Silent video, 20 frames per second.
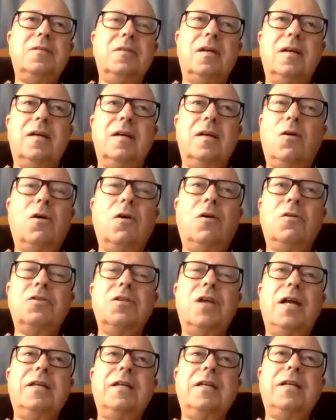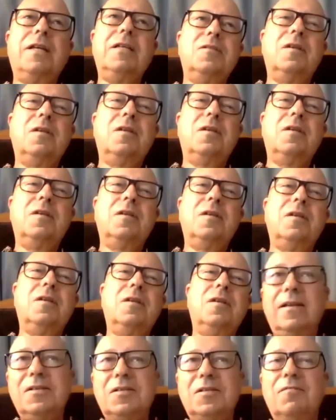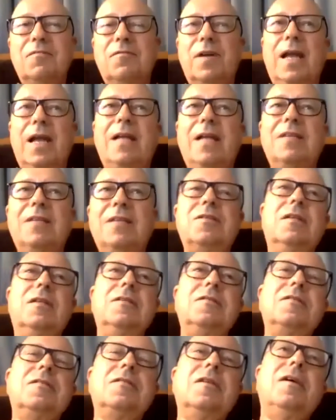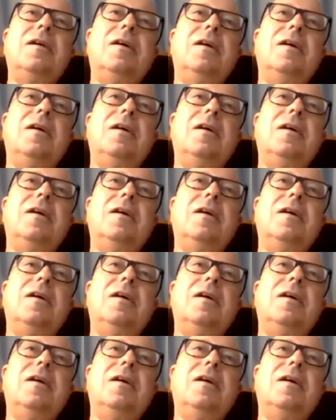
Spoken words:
Hong Kong Chinese bankers and financiers.